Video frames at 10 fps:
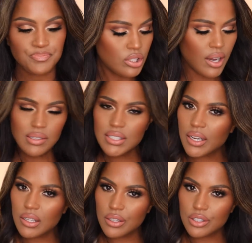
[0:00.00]
So I was like
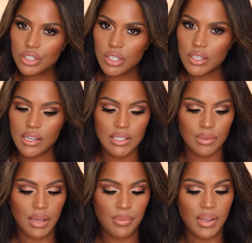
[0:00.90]
a little shook. I was like,
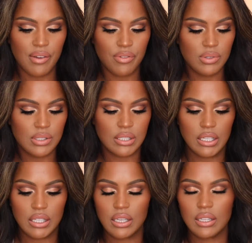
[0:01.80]
maybe everyone's
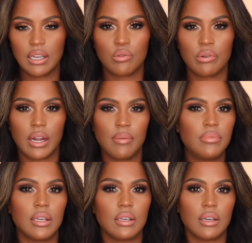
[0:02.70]
thinking like what I'm
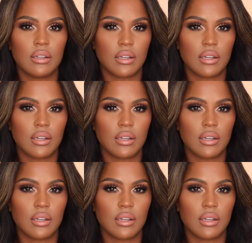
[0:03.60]
thinking,